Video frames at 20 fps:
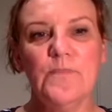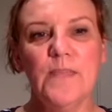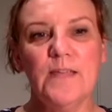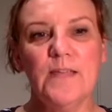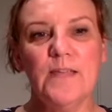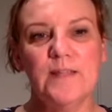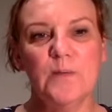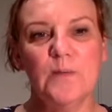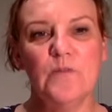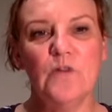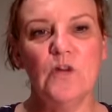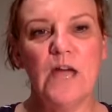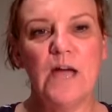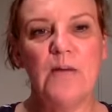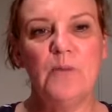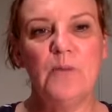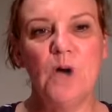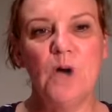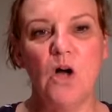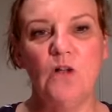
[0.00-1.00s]
we've got
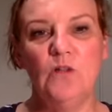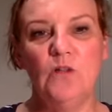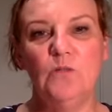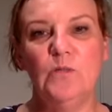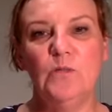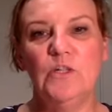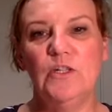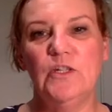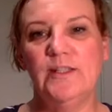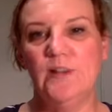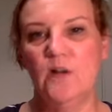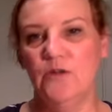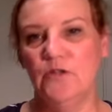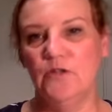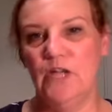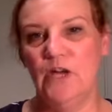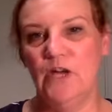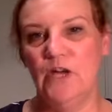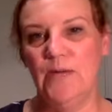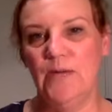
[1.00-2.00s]
our poll, which is
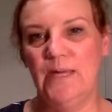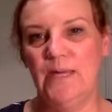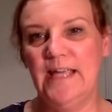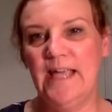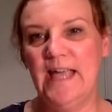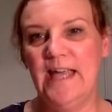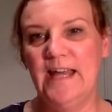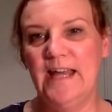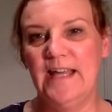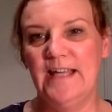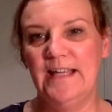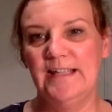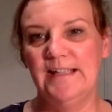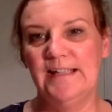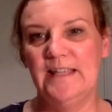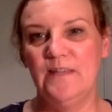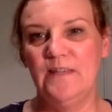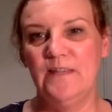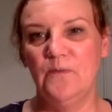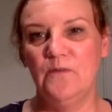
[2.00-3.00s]
ongoing, and I can
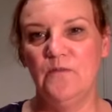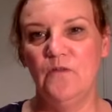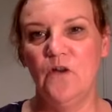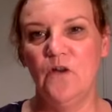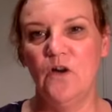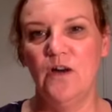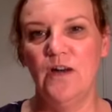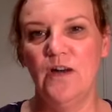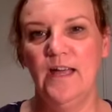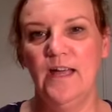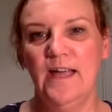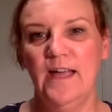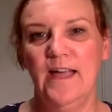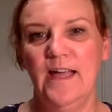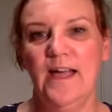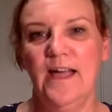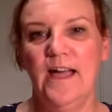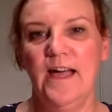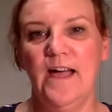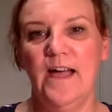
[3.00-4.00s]
see that we've got
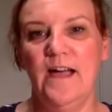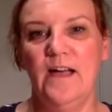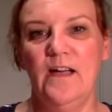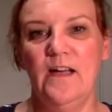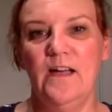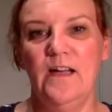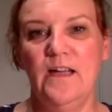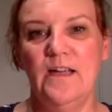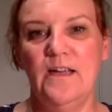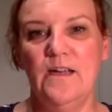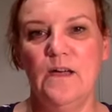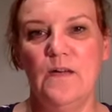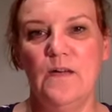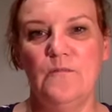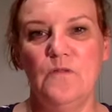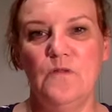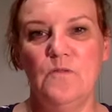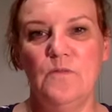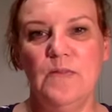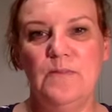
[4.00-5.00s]
a
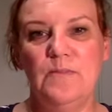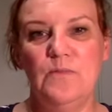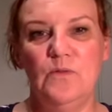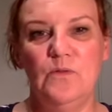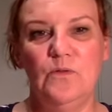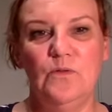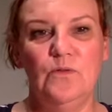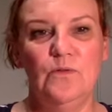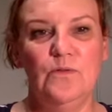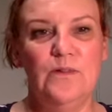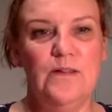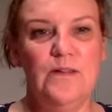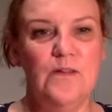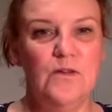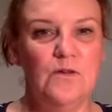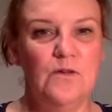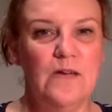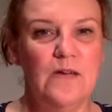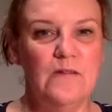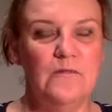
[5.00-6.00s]
few people who
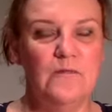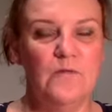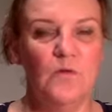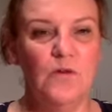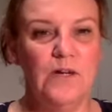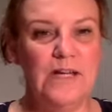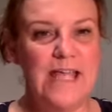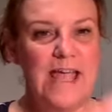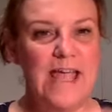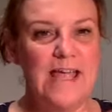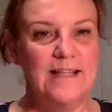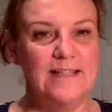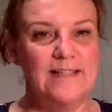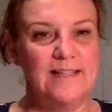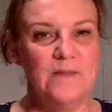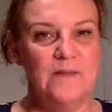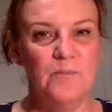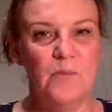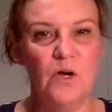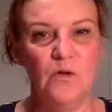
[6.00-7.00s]
have already
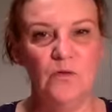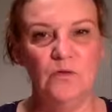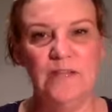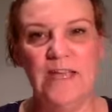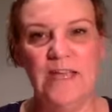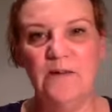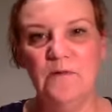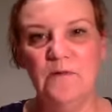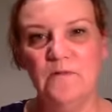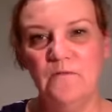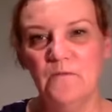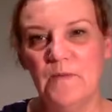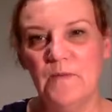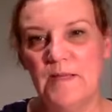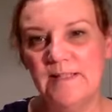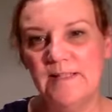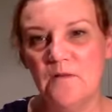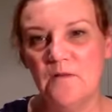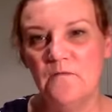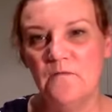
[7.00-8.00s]
answered the poll there.
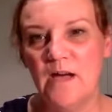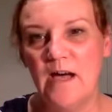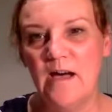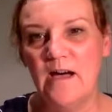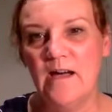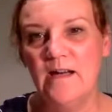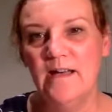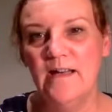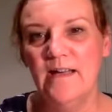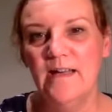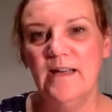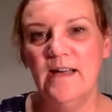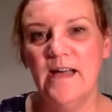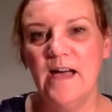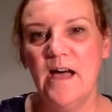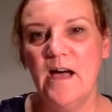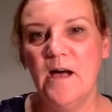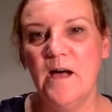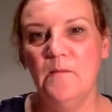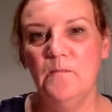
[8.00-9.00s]
So far,
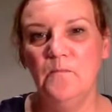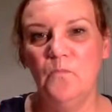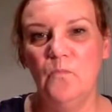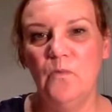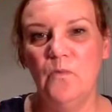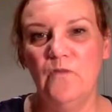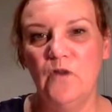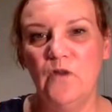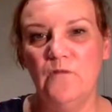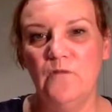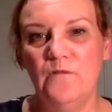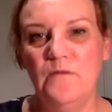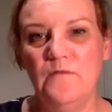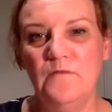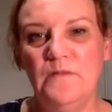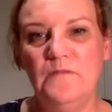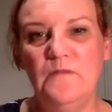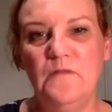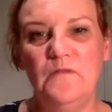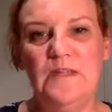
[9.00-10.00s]
we've got a
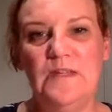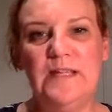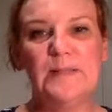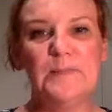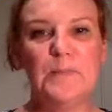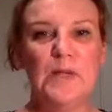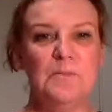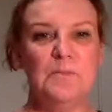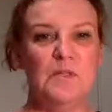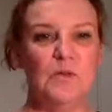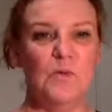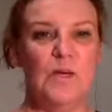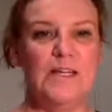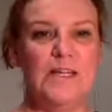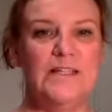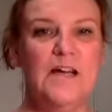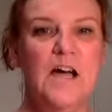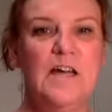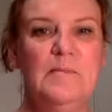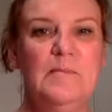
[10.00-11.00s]
50-50 split
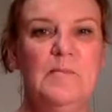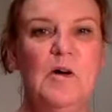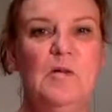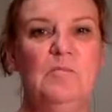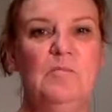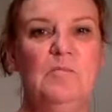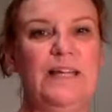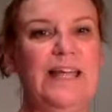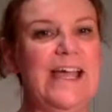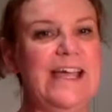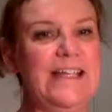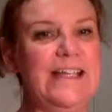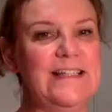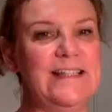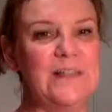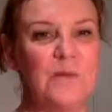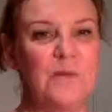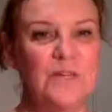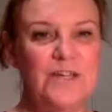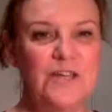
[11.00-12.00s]
between Dynamo and Blaze,
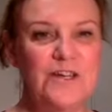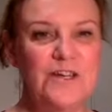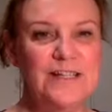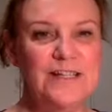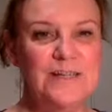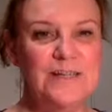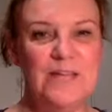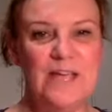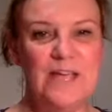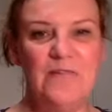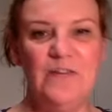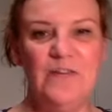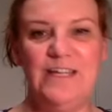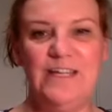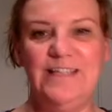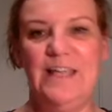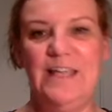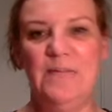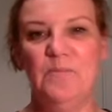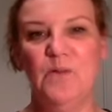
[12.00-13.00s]
so we don't seem to have
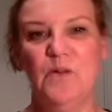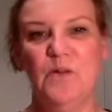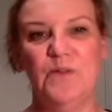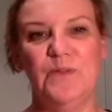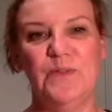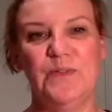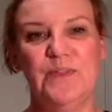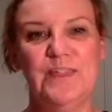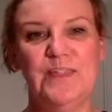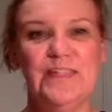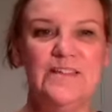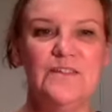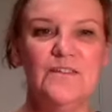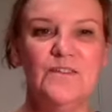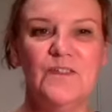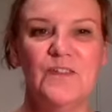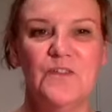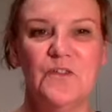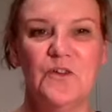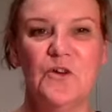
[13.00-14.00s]
any tempos or
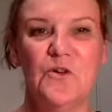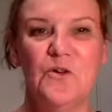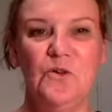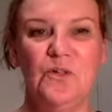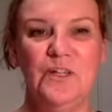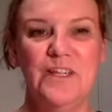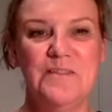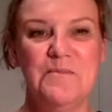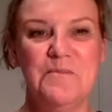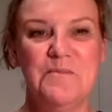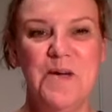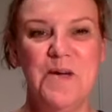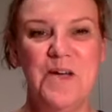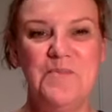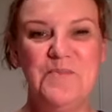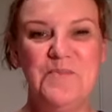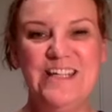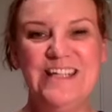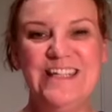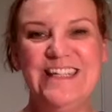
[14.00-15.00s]
steals on the call at the
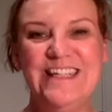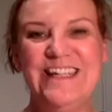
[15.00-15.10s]
moment.